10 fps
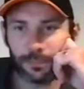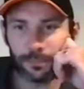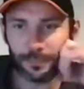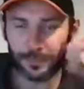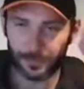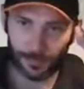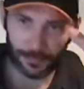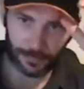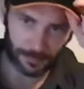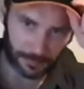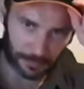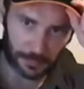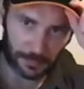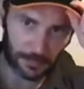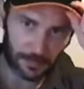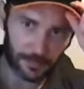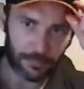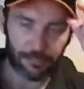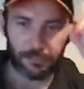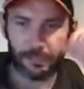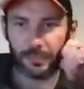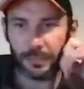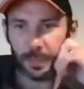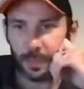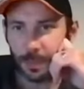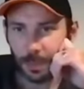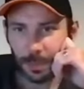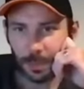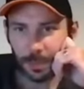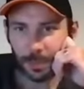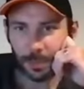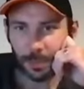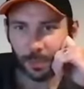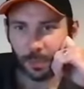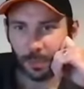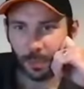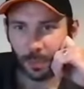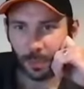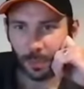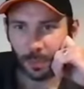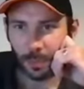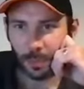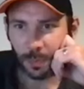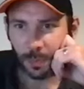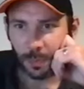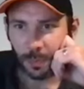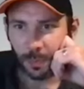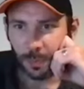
Nobody speaks.